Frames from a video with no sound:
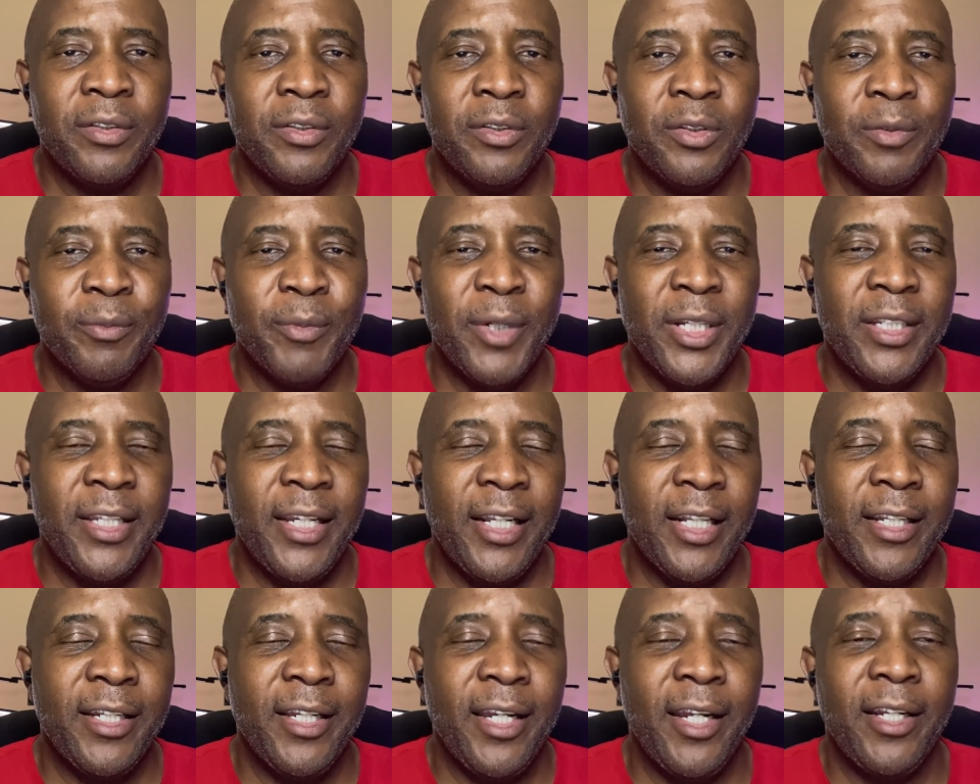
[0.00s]
doing my
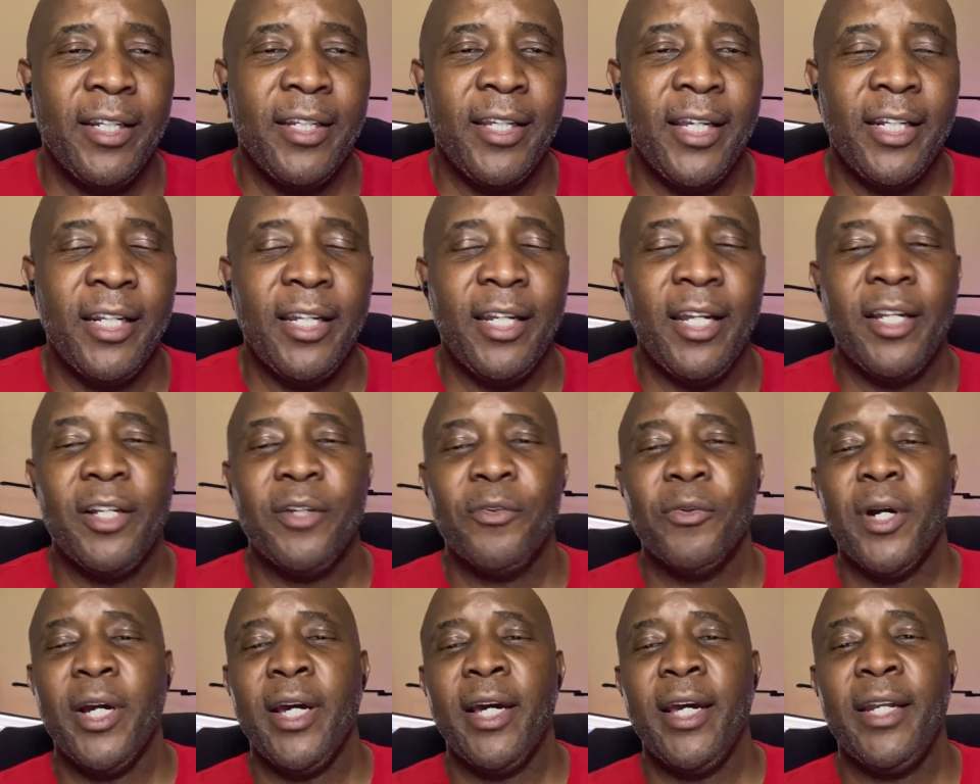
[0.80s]
day-to-day
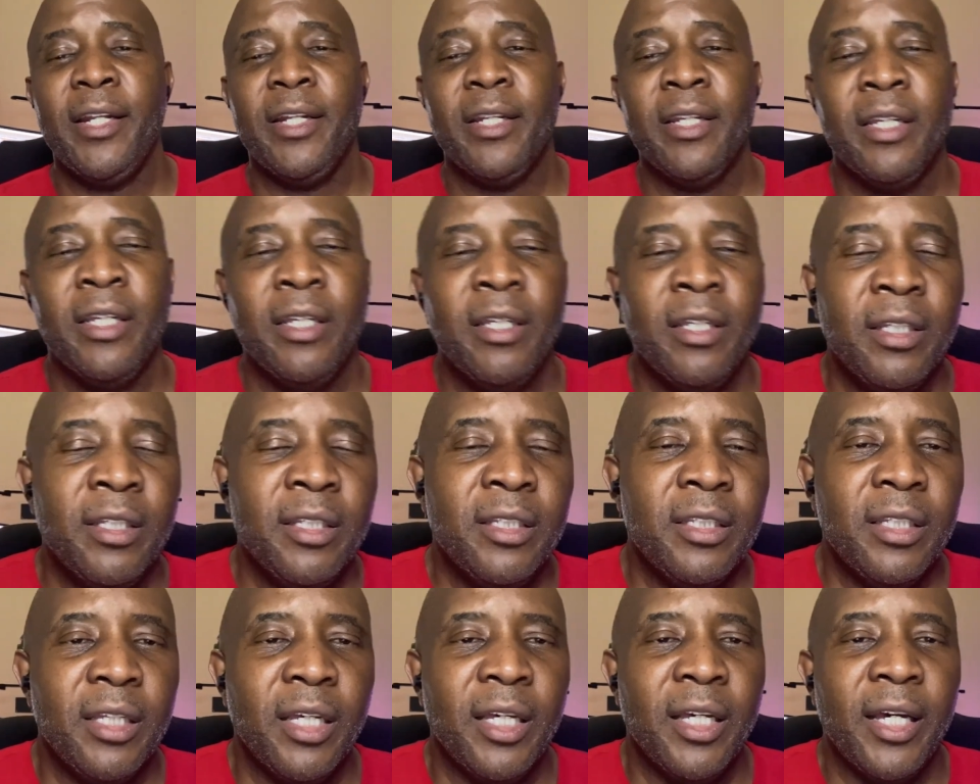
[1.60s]
grind,
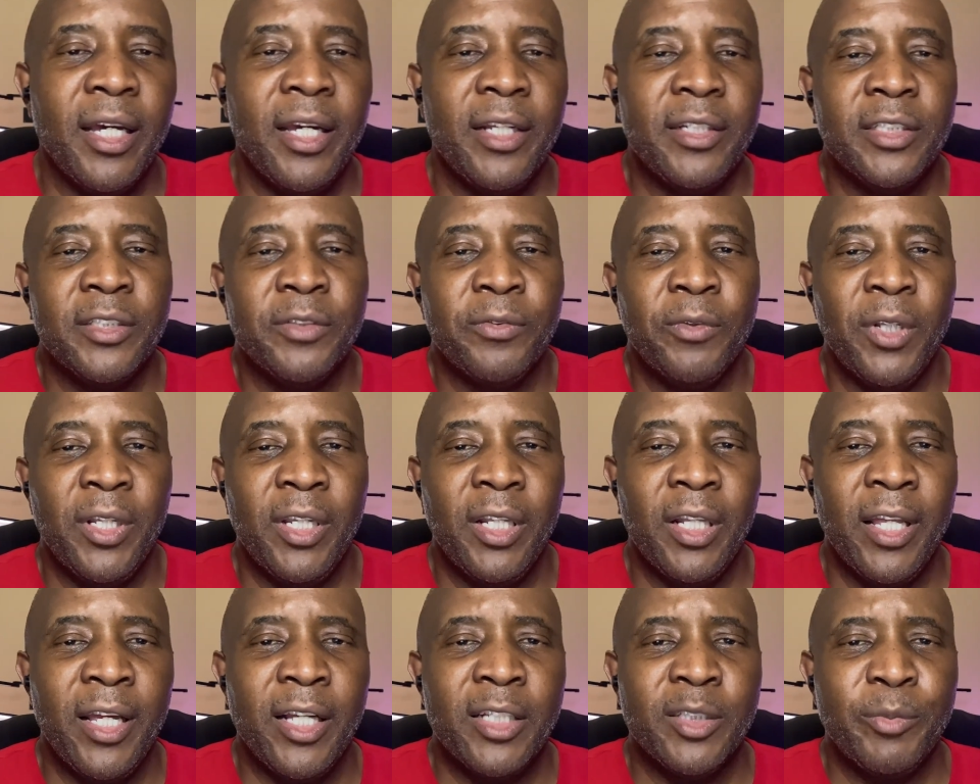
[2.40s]
and just
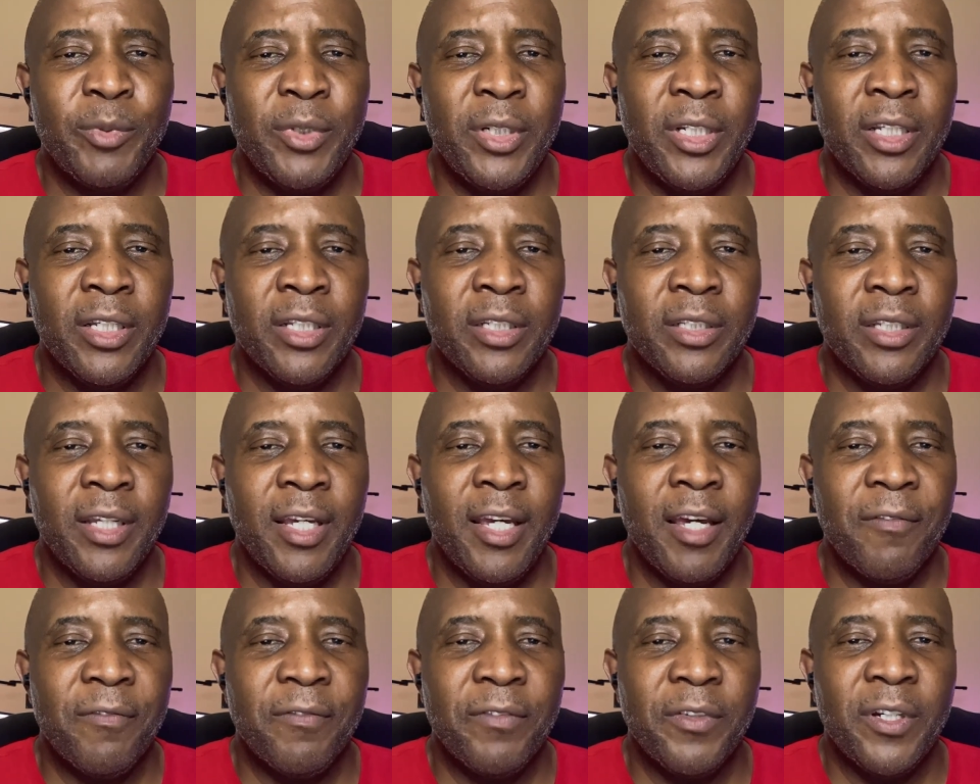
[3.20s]
really allows me to
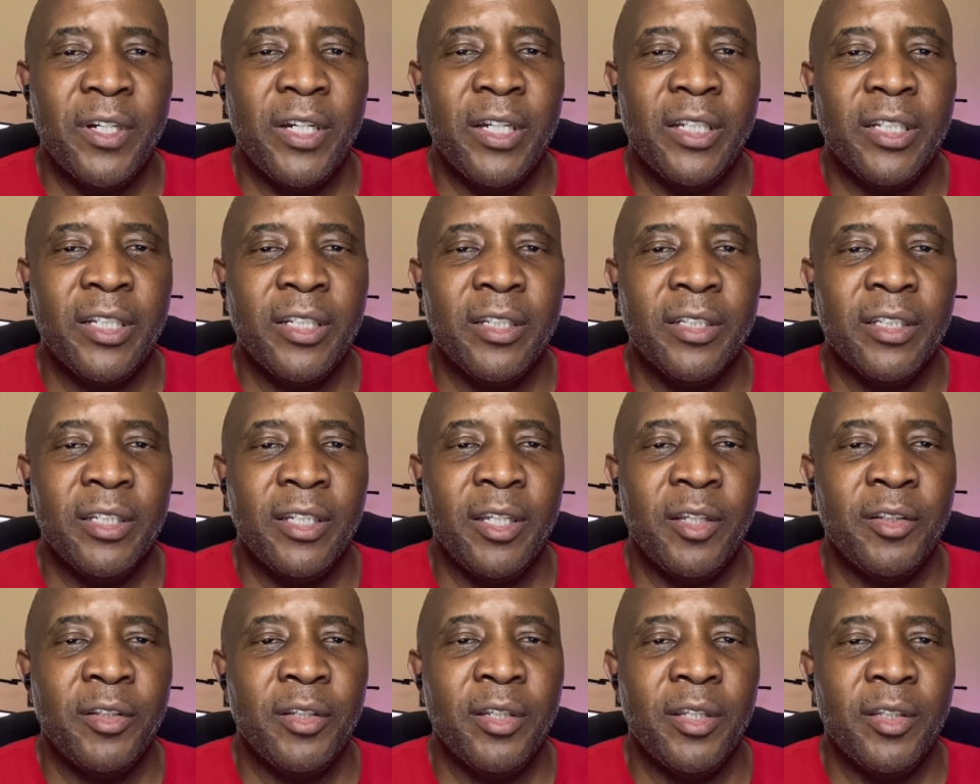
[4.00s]
have fun and
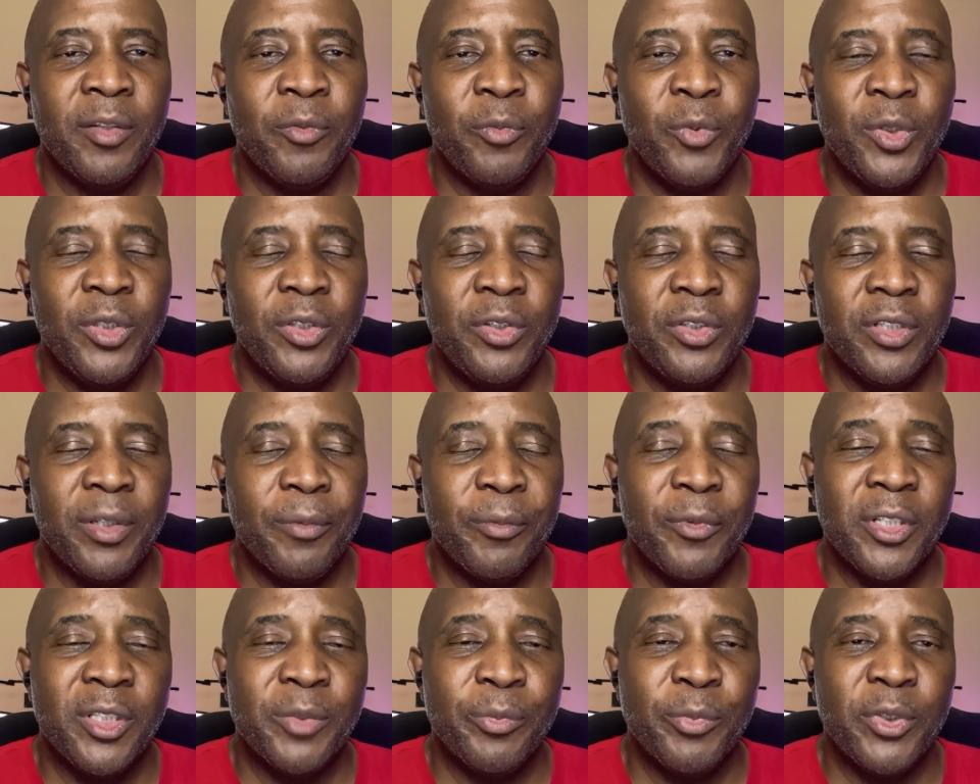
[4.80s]
do
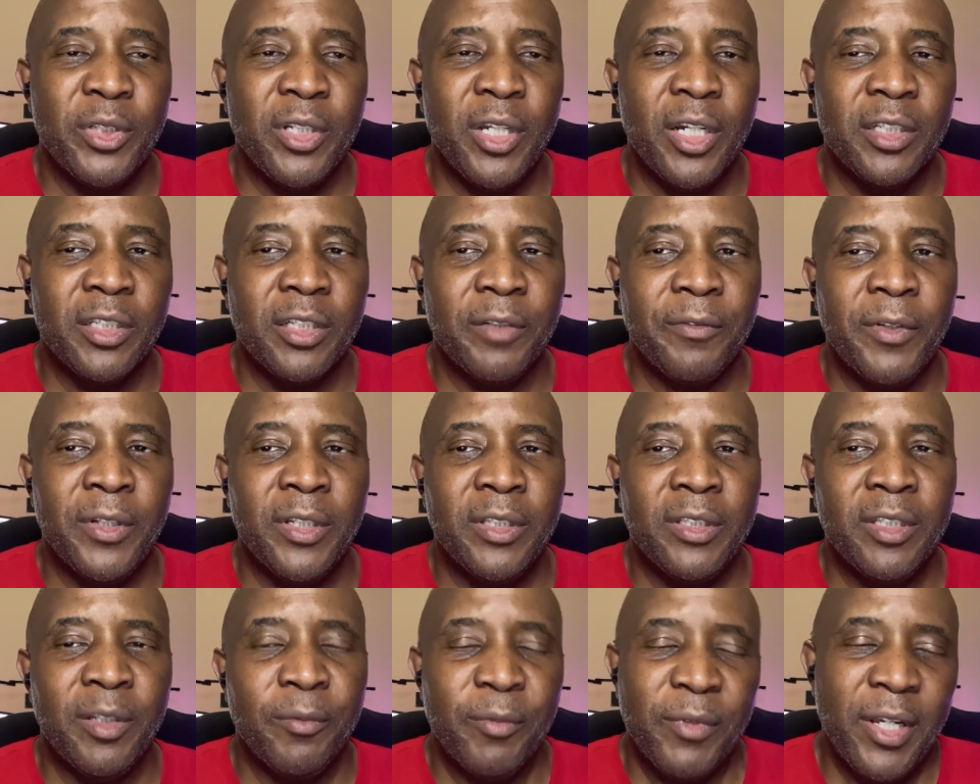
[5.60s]
something that's productive.
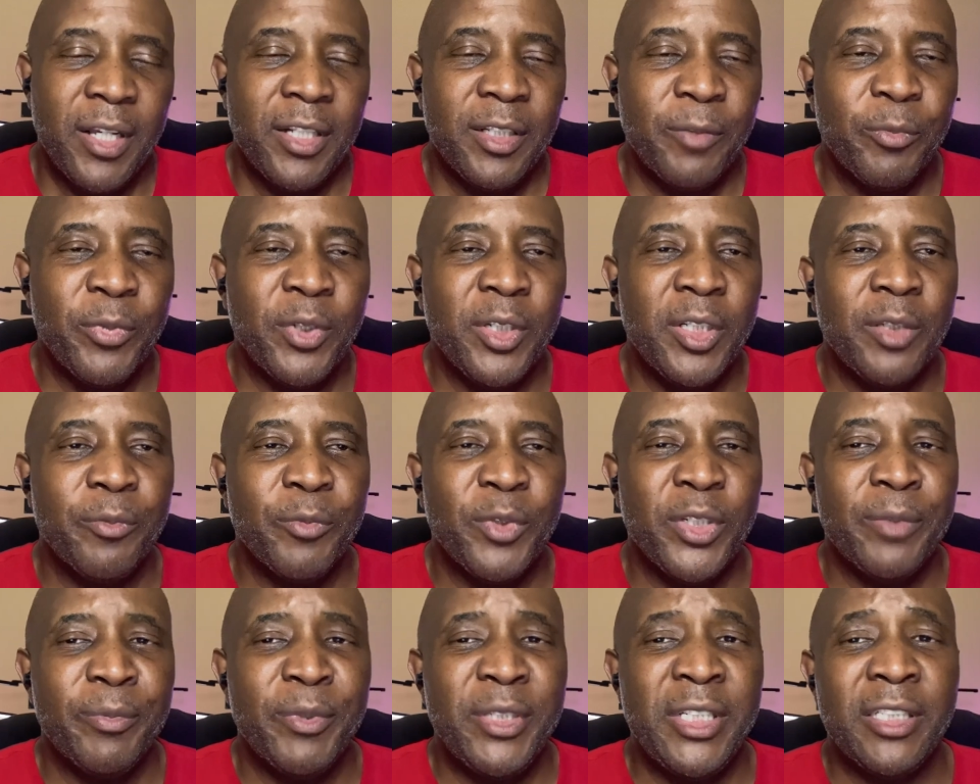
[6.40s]
And sometimes it brings
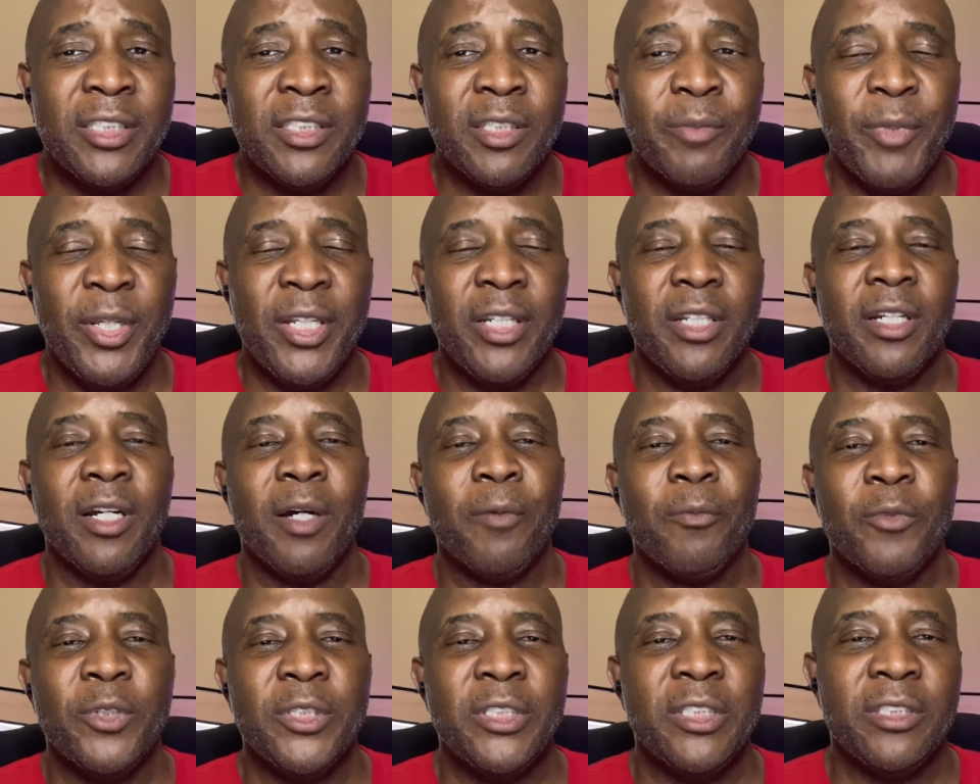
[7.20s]
me in some
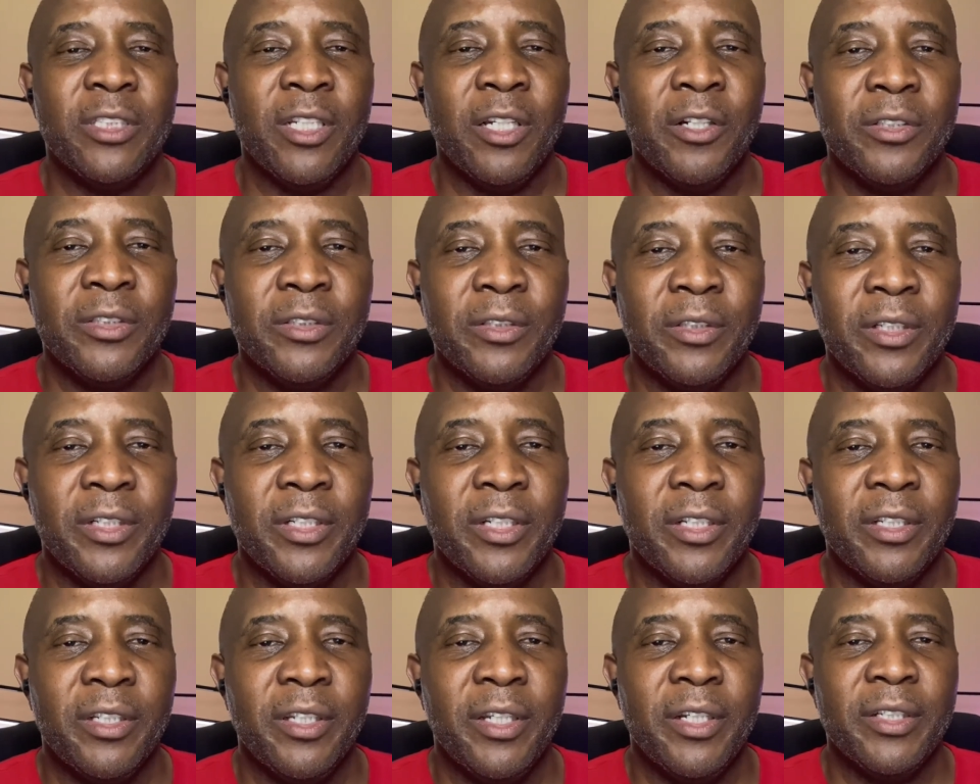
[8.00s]
income, which is also a
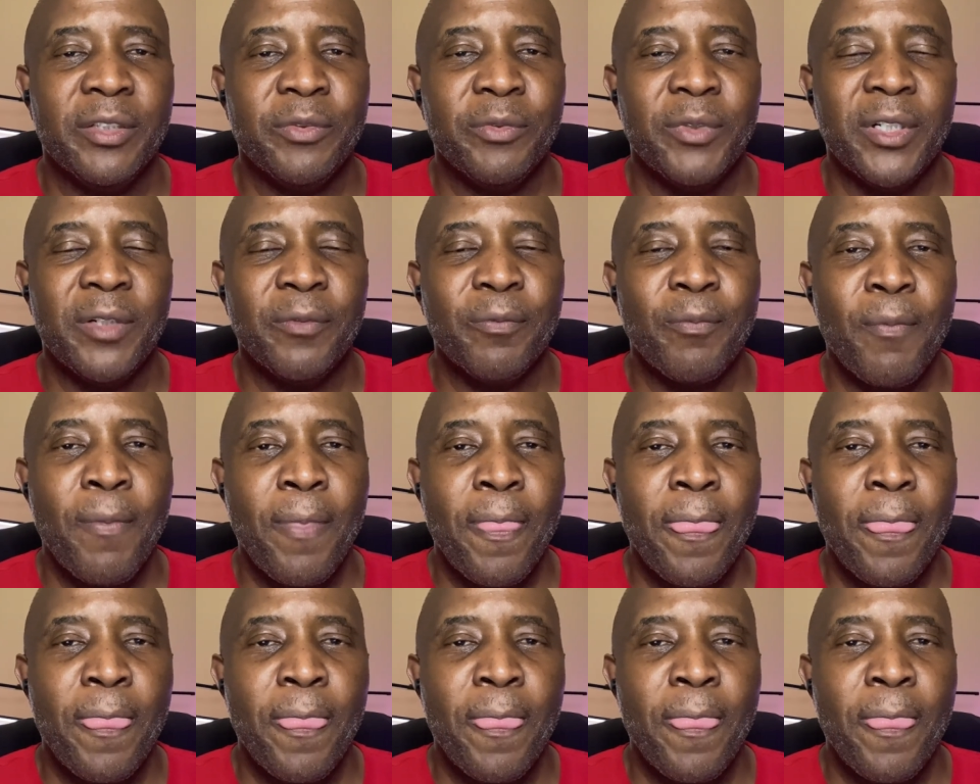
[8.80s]
good thing as well.